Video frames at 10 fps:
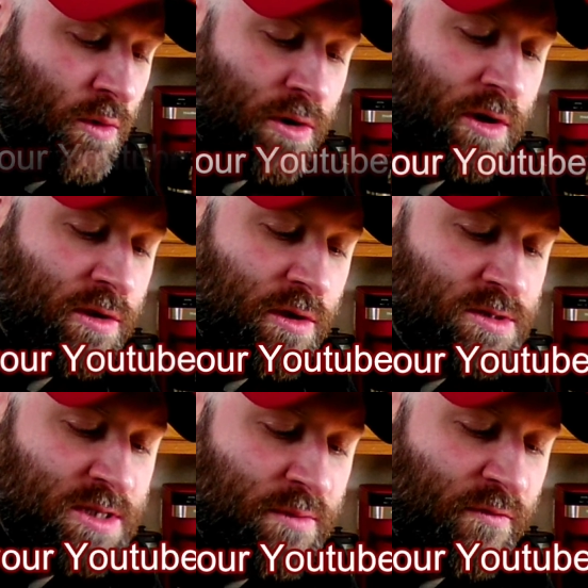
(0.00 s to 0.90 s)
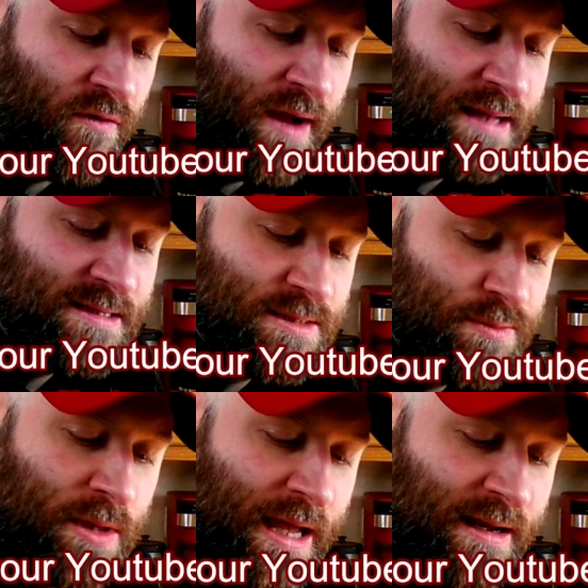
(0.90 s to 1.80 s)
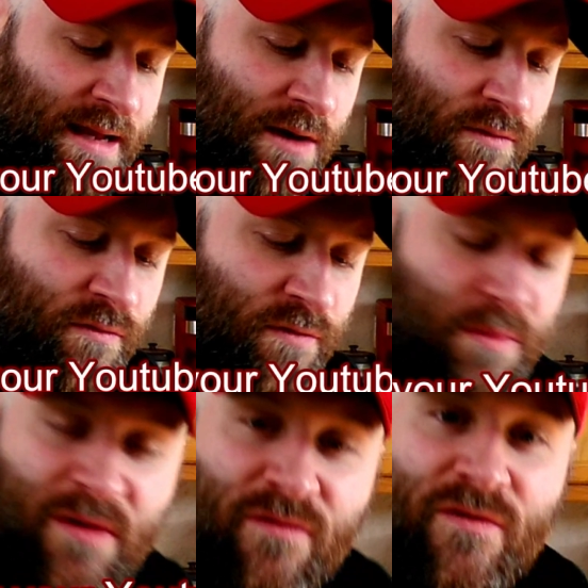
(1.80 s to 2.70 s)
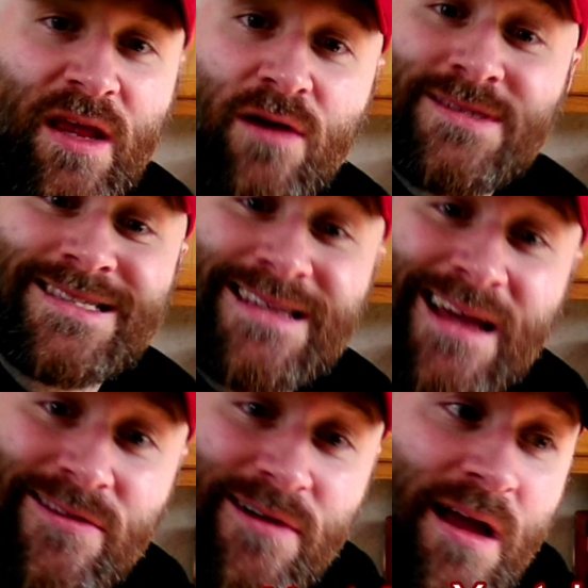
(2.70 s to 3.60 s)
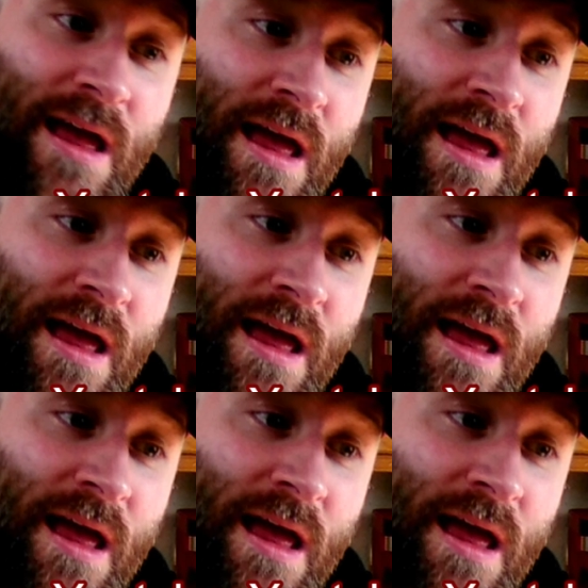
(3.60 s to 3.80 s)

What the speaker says: or your YouTube friends plan out filming videos together?